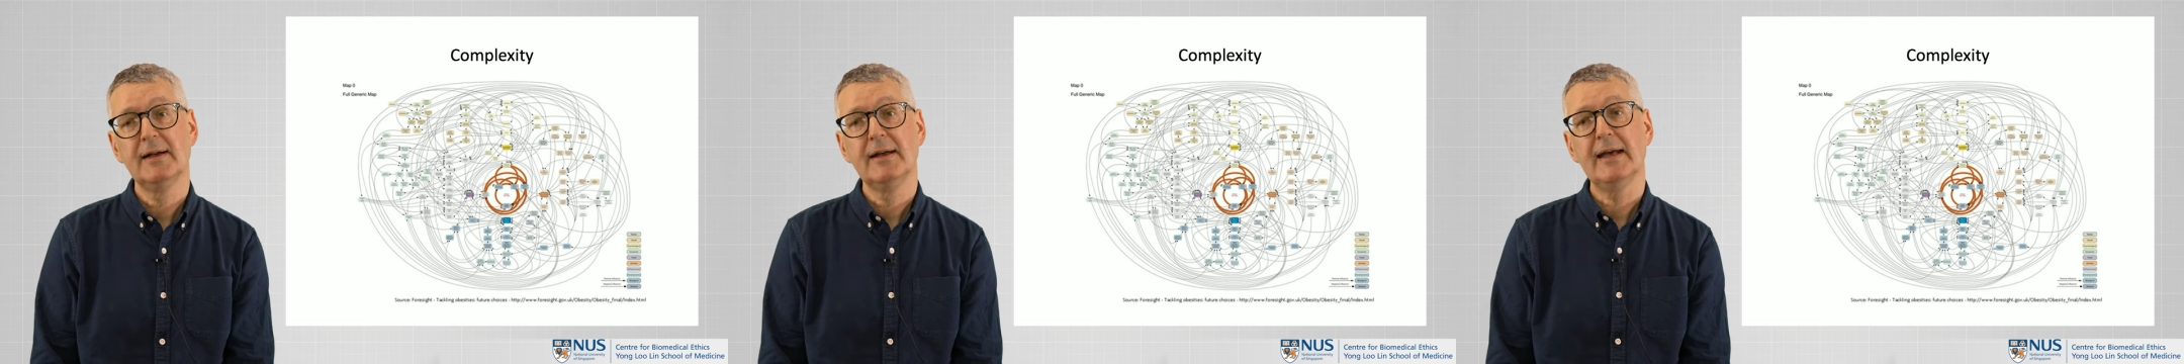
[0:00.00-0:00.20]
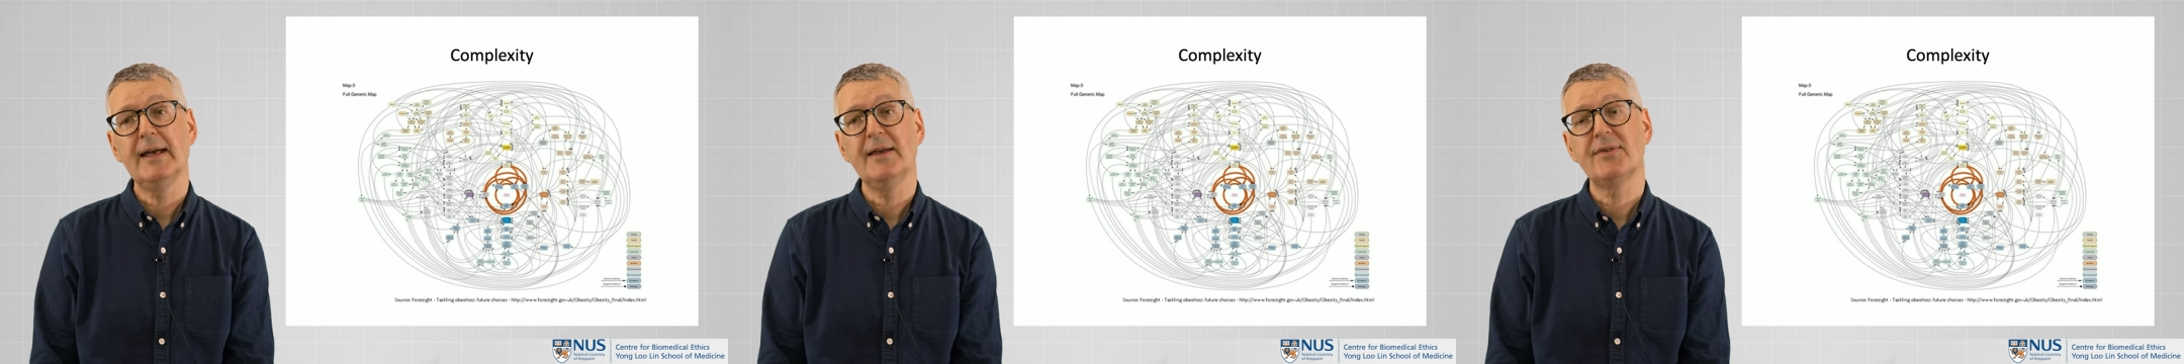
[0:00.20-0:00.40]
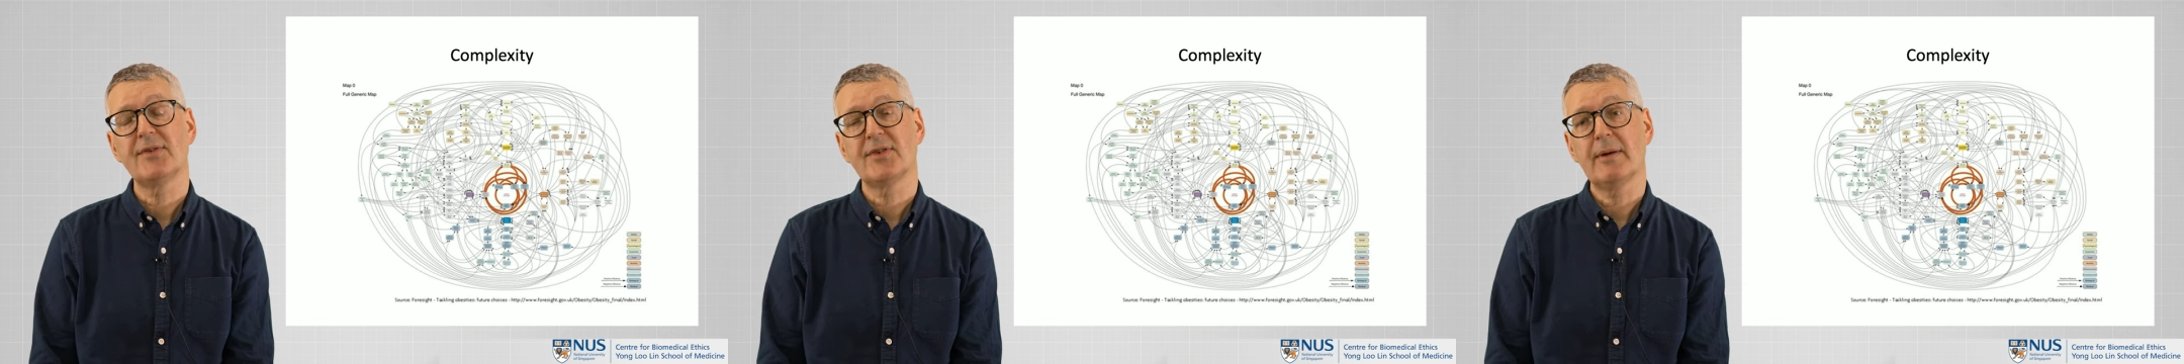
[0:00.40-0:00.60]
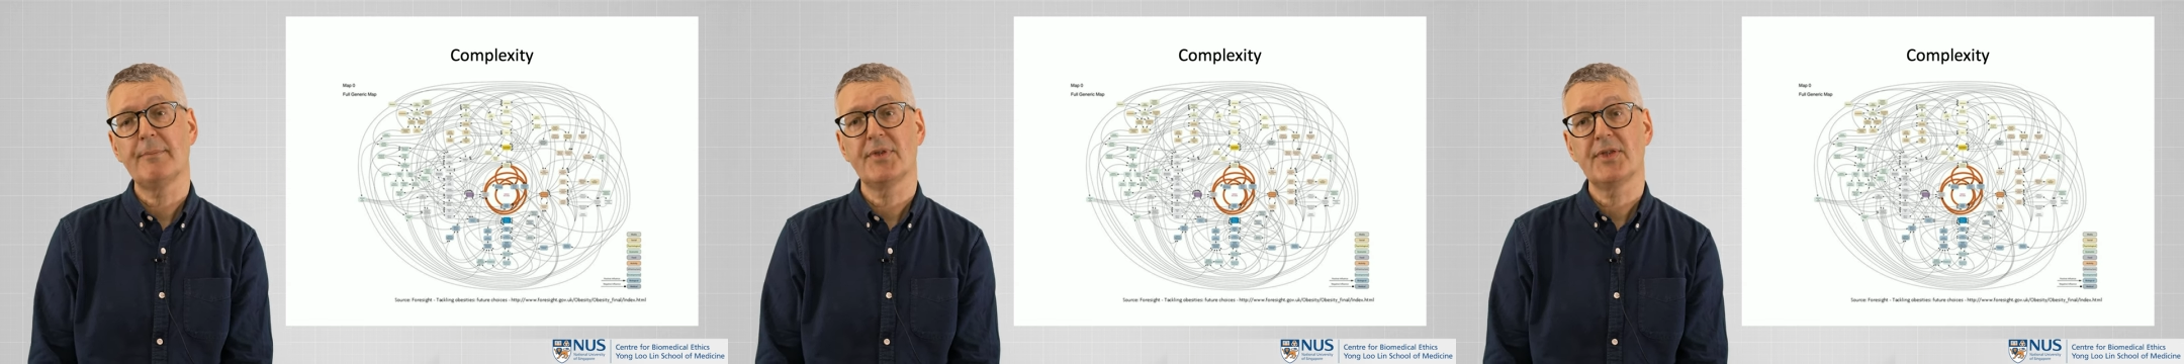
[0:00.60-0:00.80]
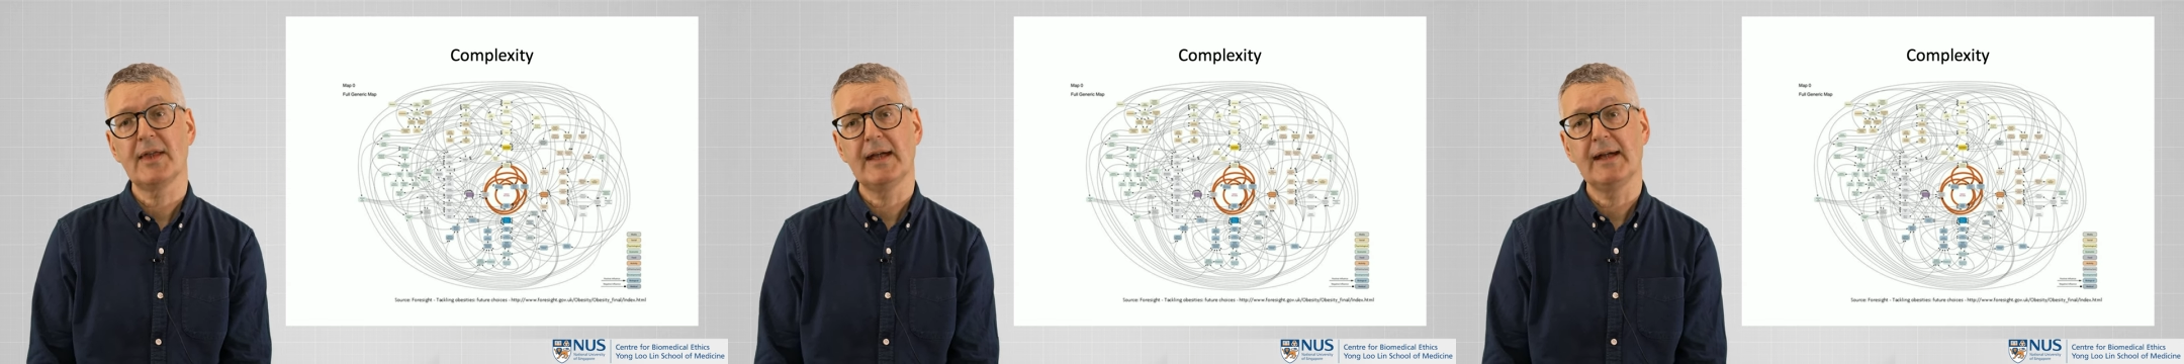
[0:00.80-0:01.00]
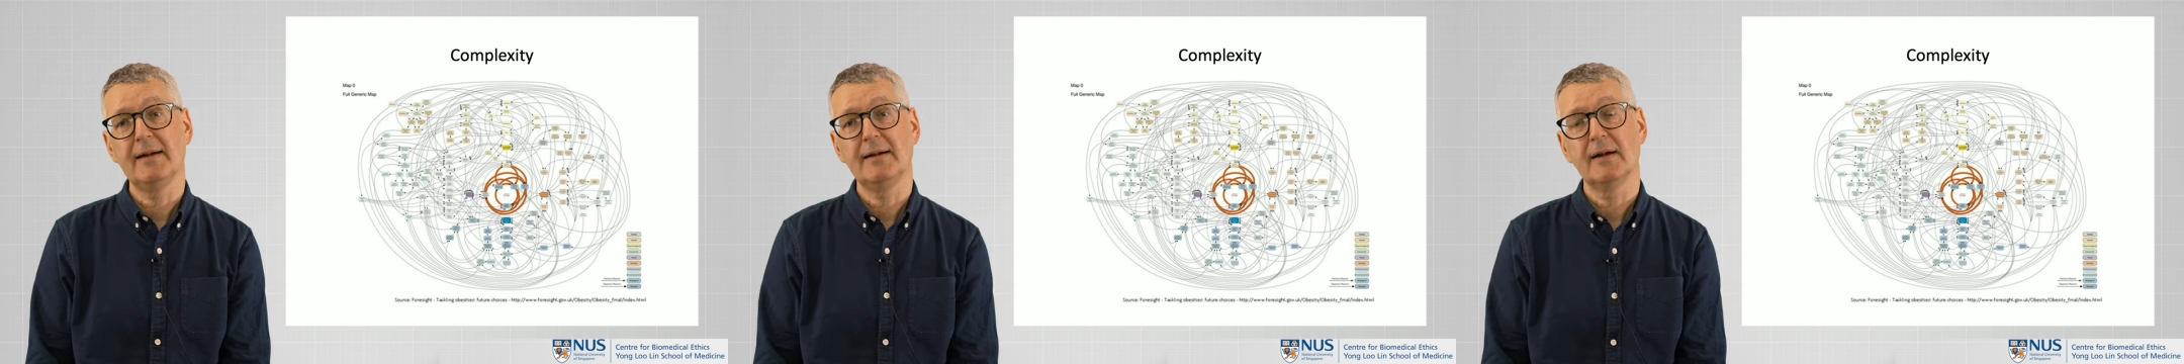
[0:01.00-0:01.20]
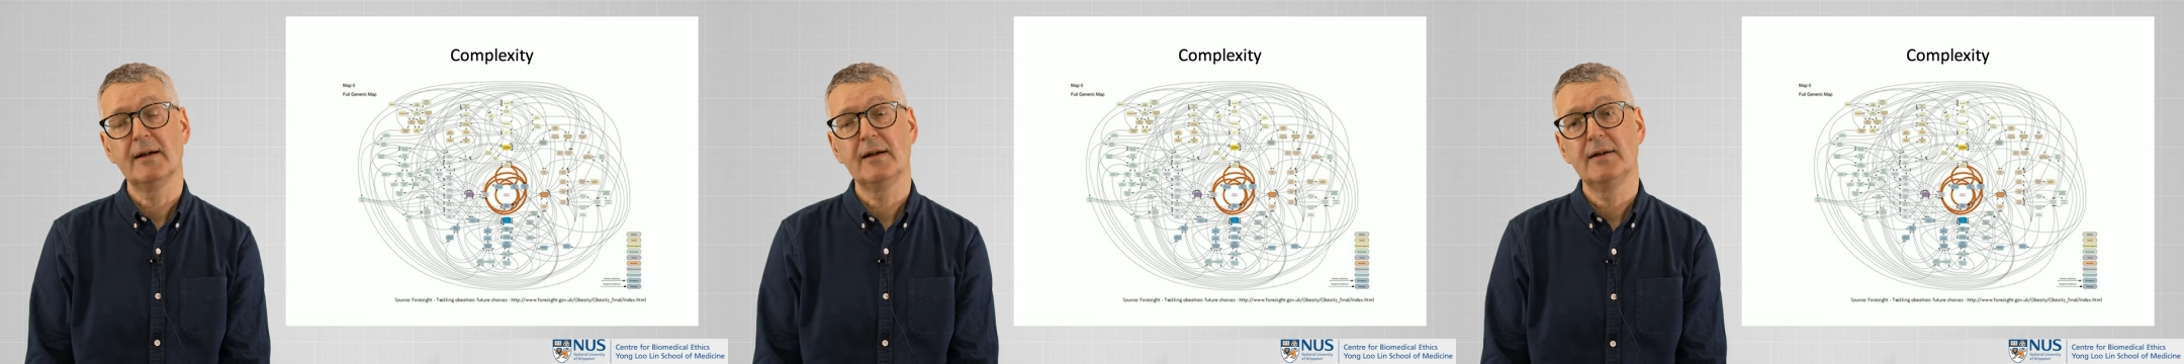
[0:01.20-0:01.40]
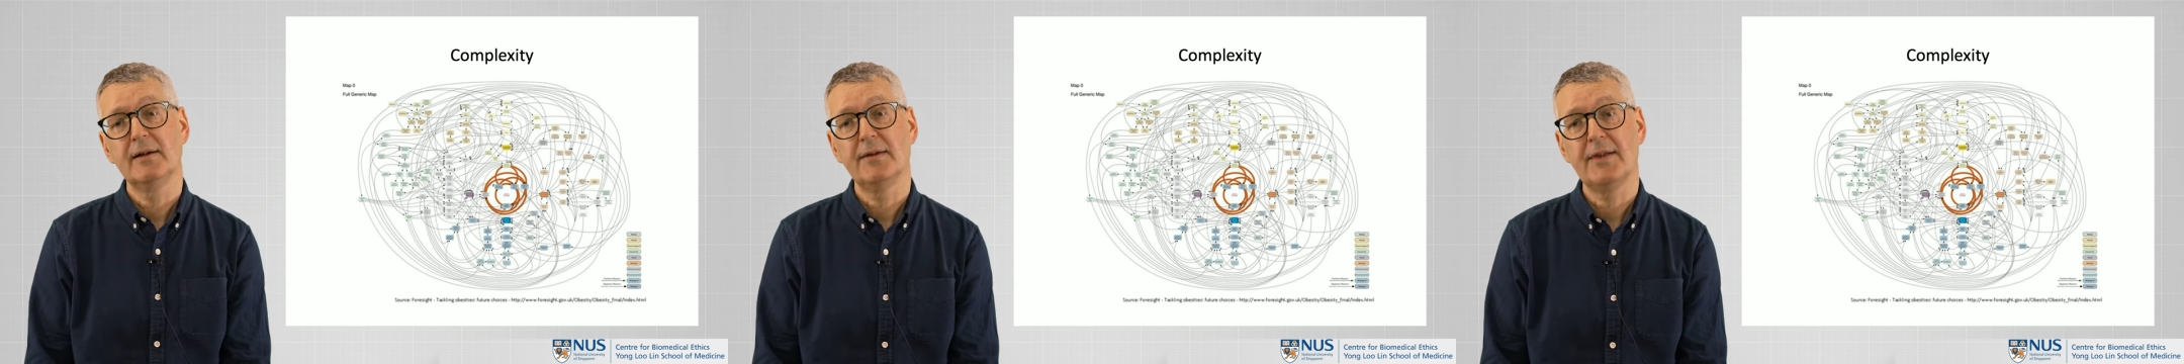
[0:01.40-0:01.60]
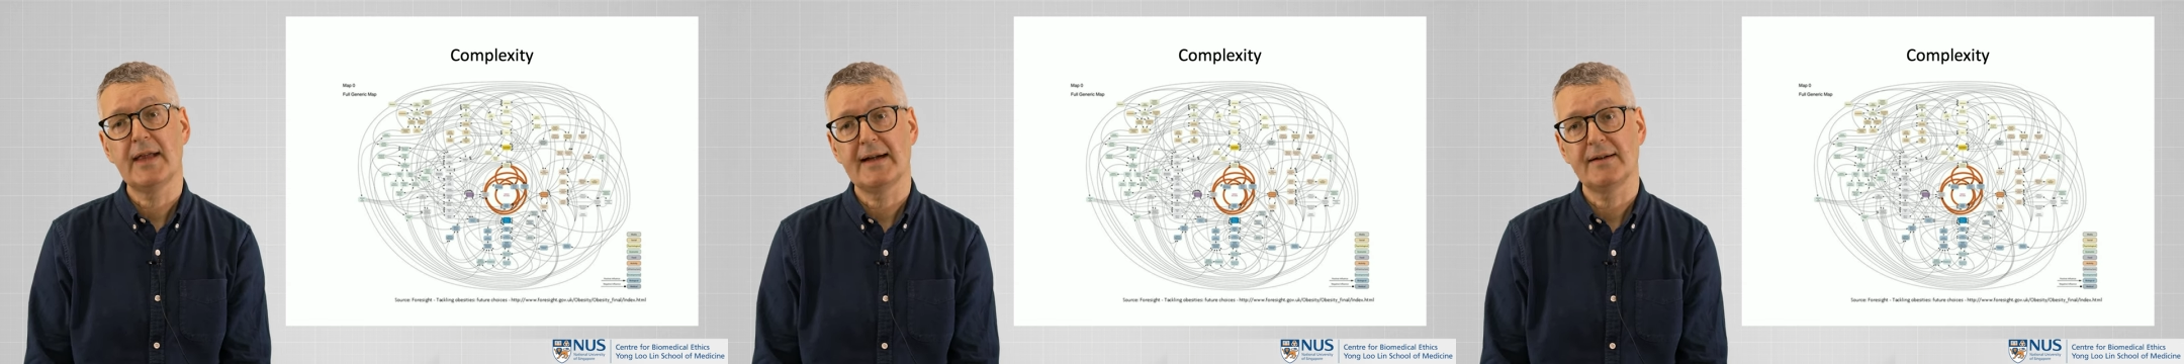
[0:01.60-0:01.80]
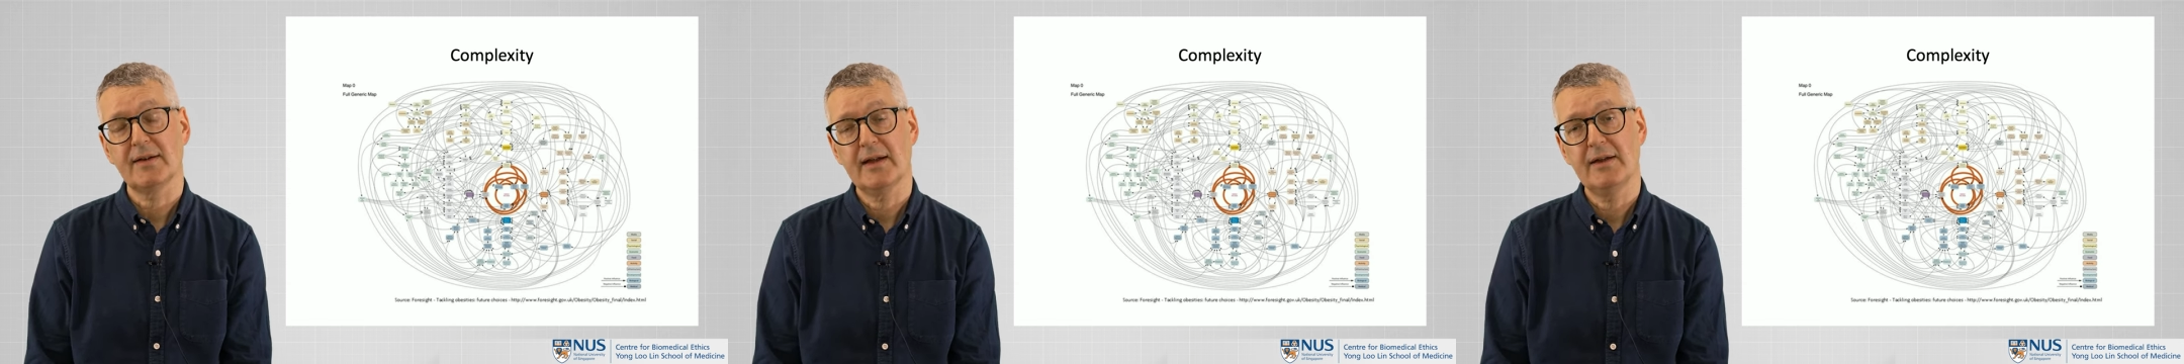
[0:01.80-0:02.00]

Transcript: is something that